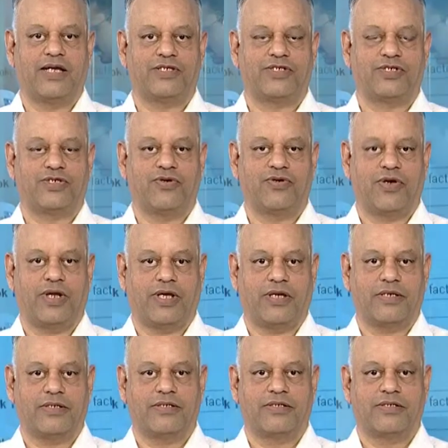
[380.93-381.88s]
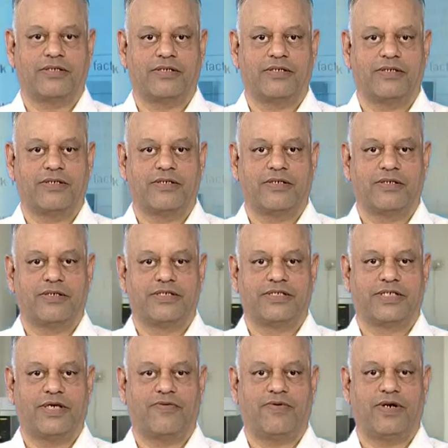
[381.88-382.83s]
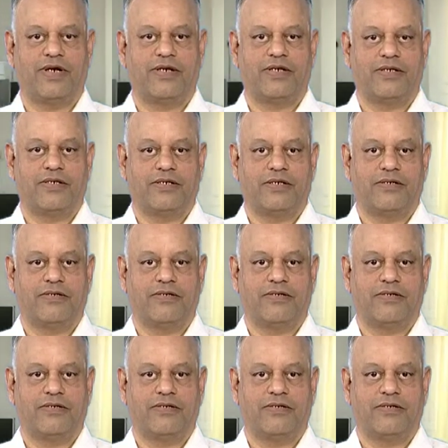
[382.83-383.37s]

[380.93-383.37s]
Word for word: and storing several